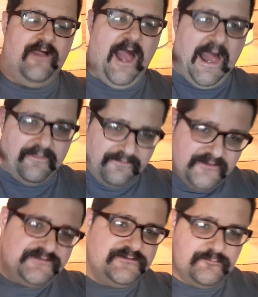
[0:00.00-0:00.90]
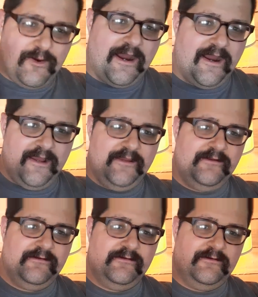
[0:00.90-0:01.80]
And this is why
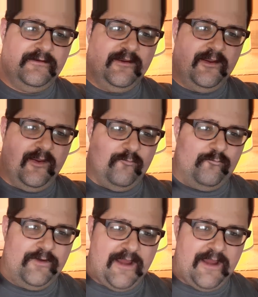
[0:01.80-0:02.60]
this